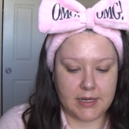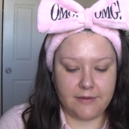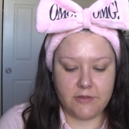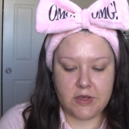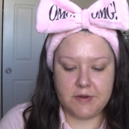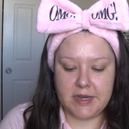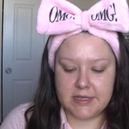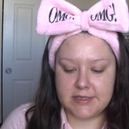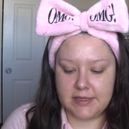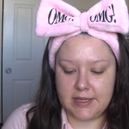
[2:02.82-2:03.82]
even though it
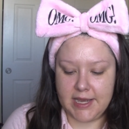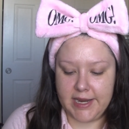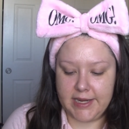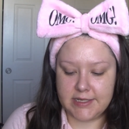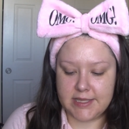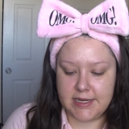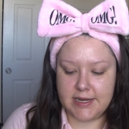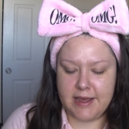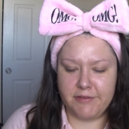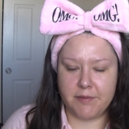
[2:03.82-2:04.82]
is light, they
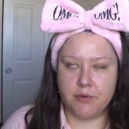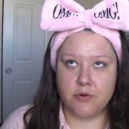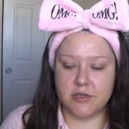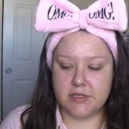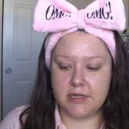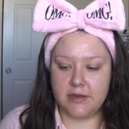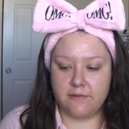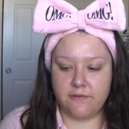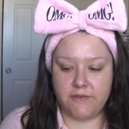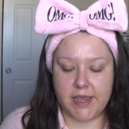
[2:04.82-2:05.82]
did have like Porcelain and
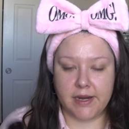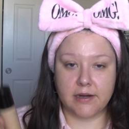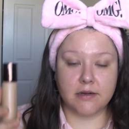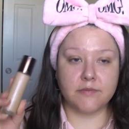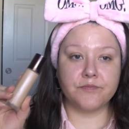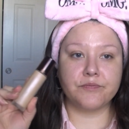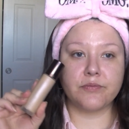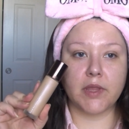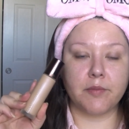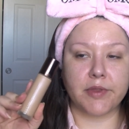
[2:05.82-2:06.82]
Fair,
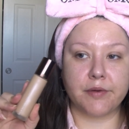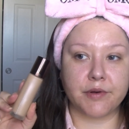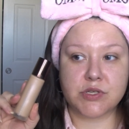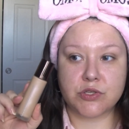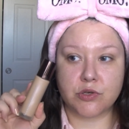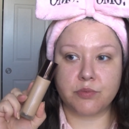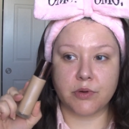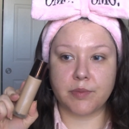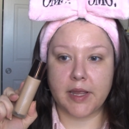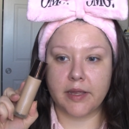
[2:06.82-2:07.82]
but they were
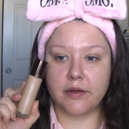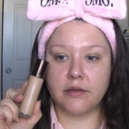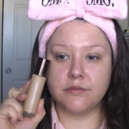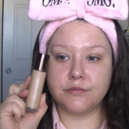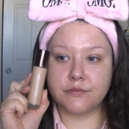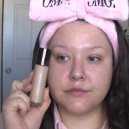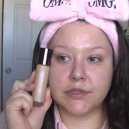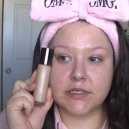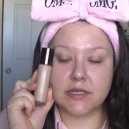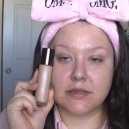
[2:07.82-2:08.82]
super pale.
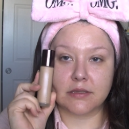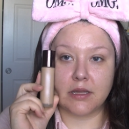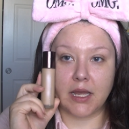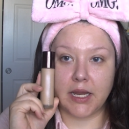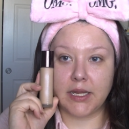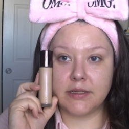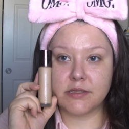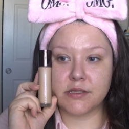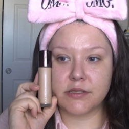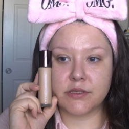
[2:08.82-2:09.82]
This is
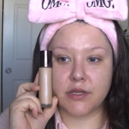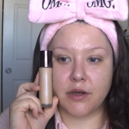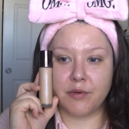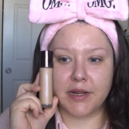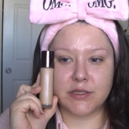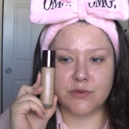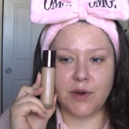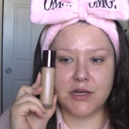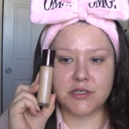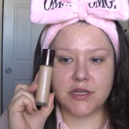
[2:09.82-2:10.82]
light. So when I
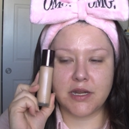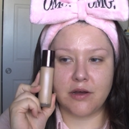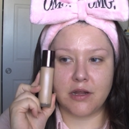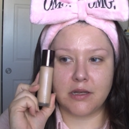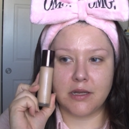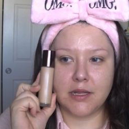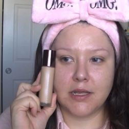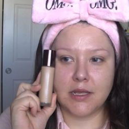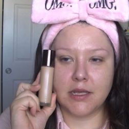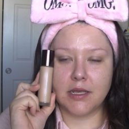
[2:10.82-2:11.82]
swatched it on
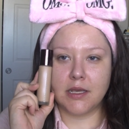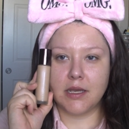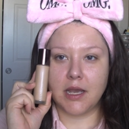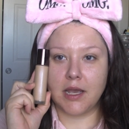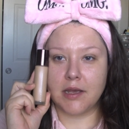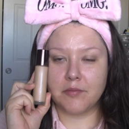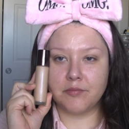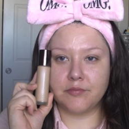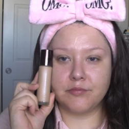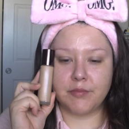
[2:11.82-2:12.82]

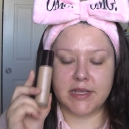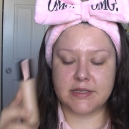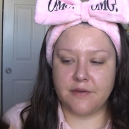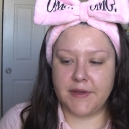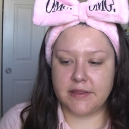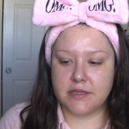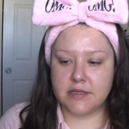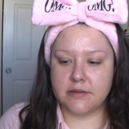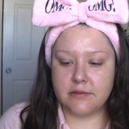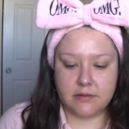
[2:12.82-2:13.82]
um, myself at the